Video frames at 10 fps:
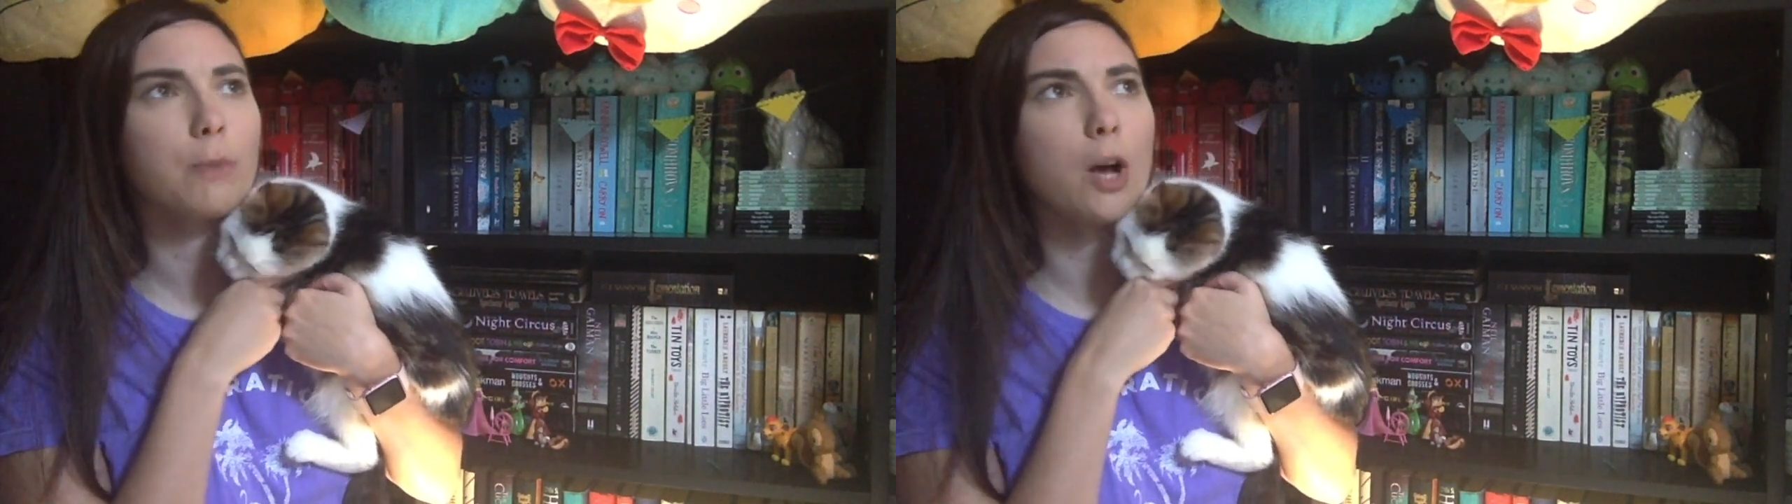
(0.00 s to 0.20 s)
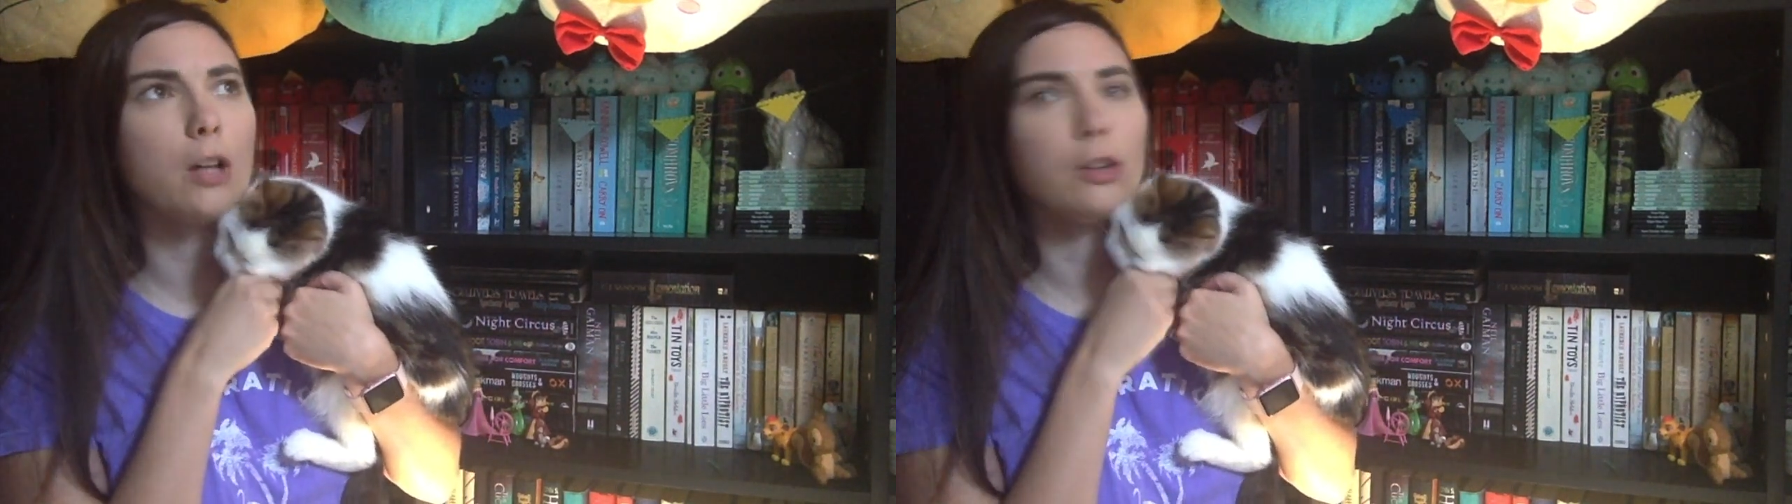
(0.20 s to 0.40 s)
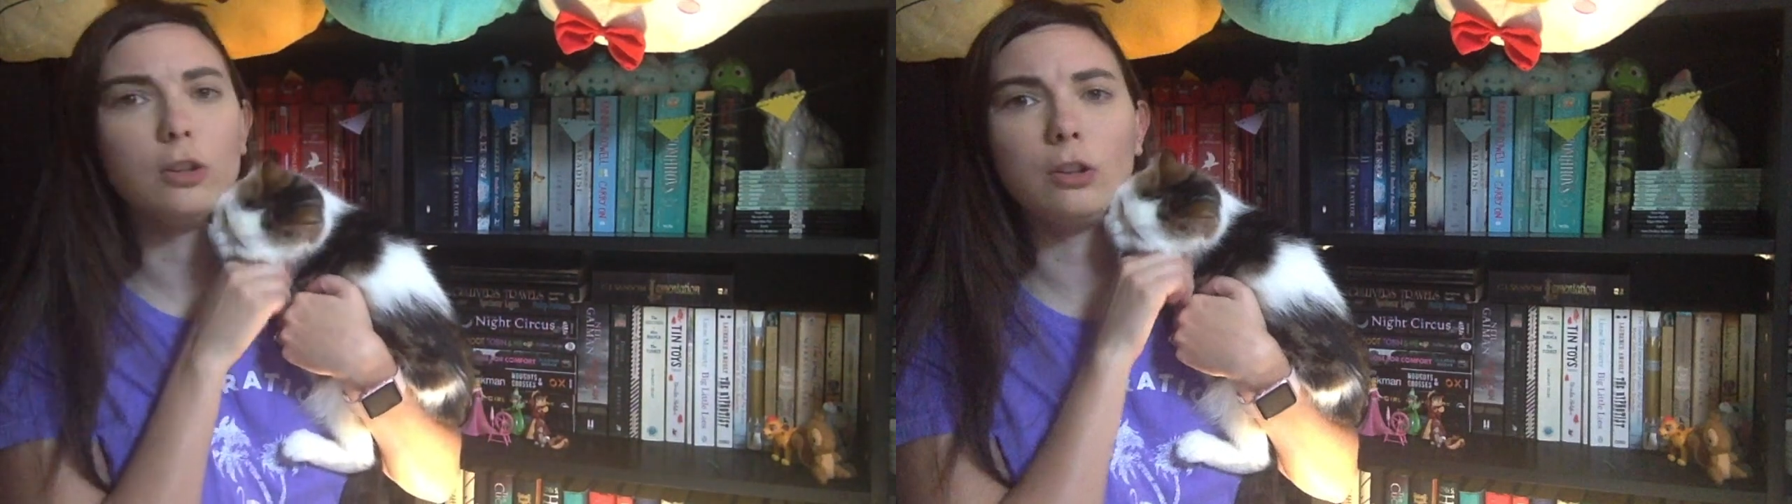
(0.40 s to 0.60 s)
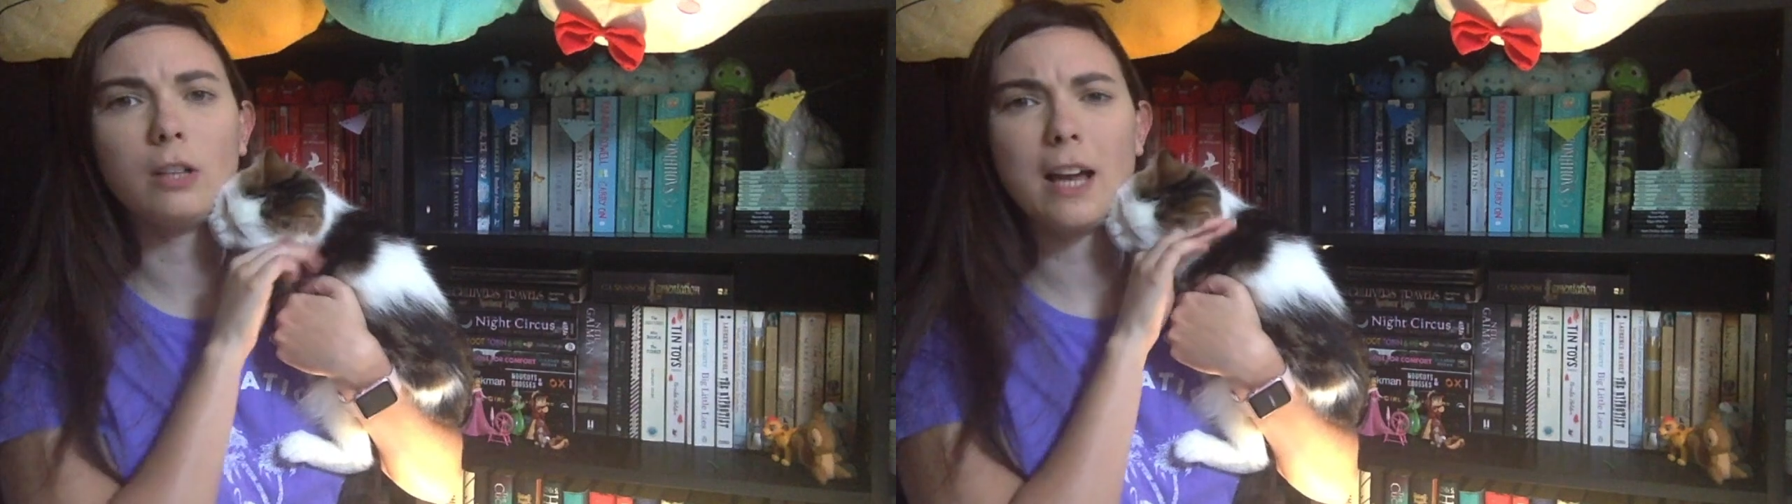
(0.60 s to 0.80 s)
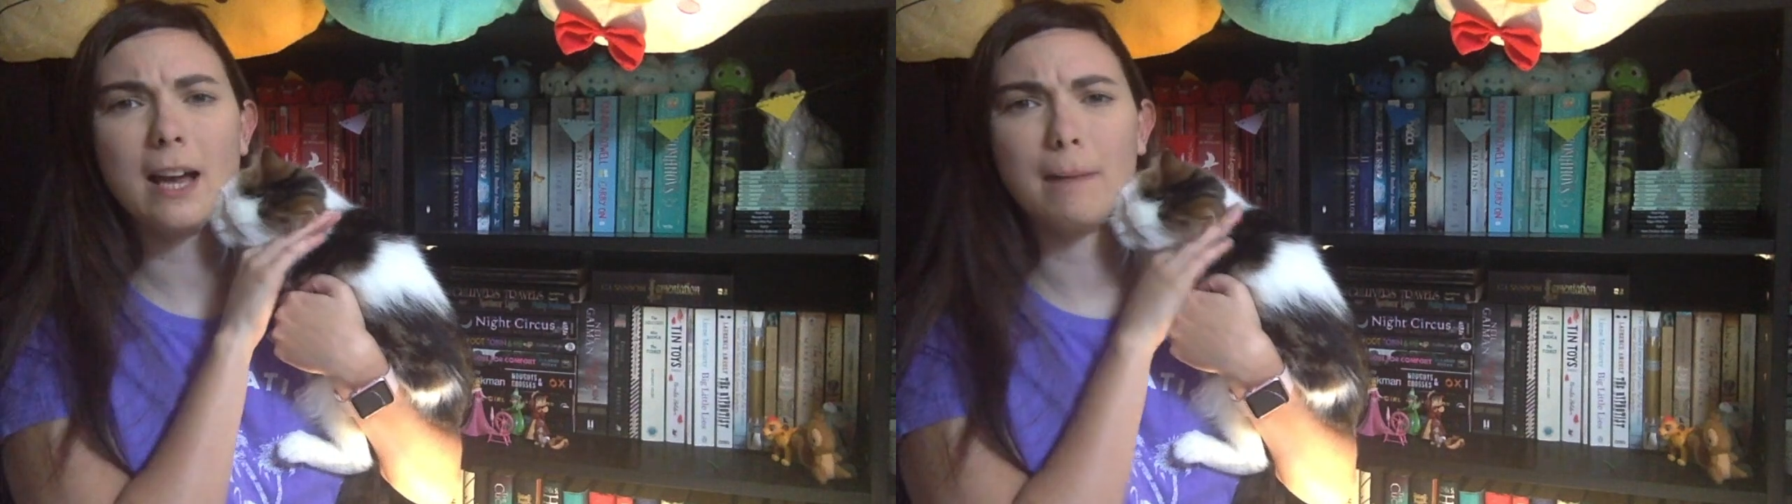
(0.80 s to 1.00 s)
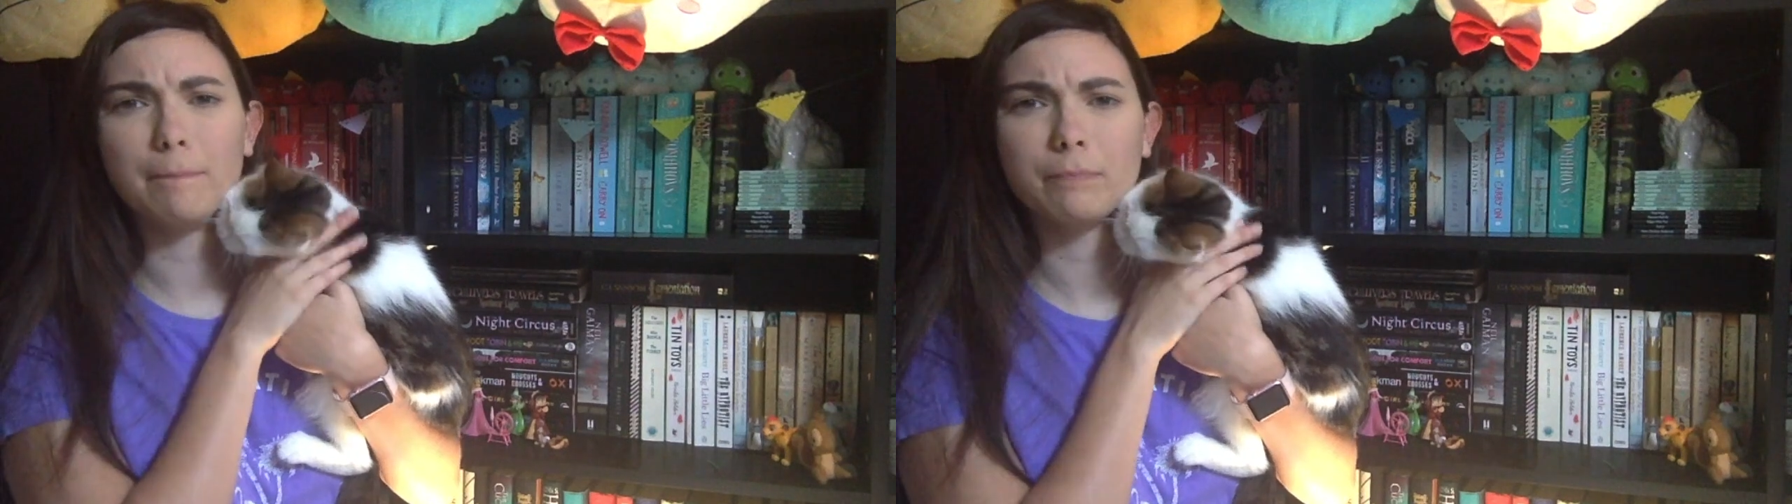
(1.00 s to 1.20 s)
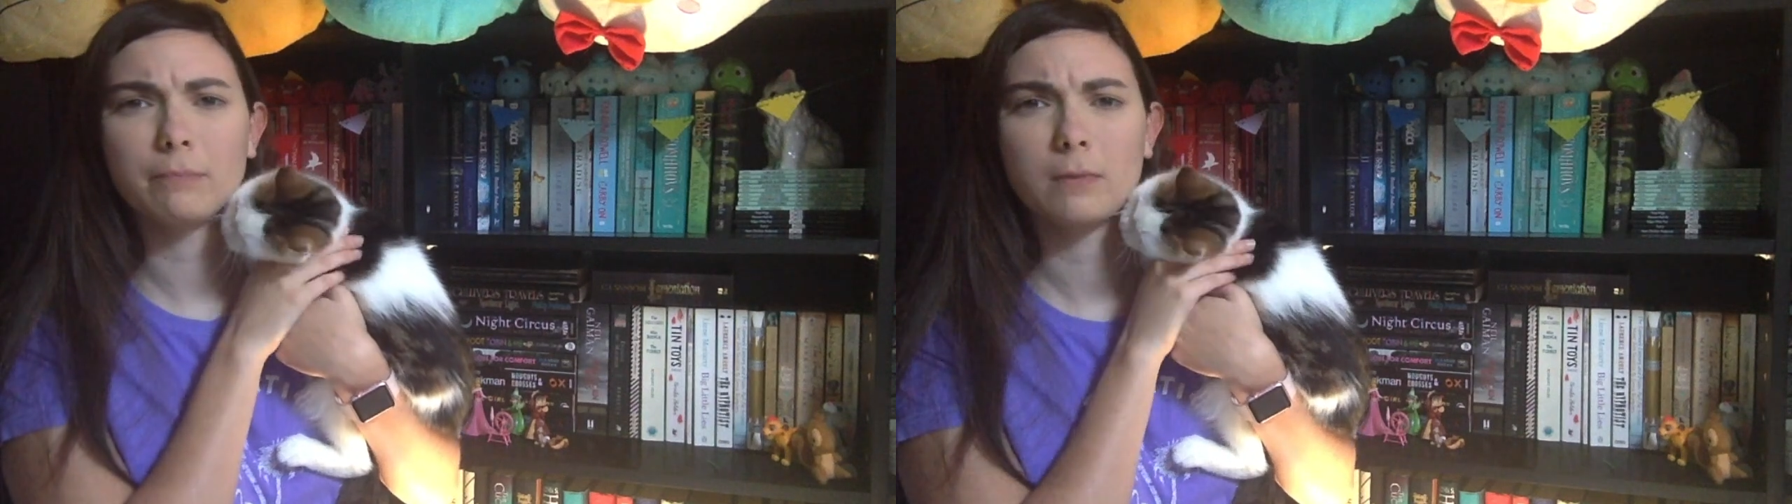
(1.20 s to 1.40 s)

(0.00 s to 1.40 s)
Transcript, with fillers: but a, uh, um,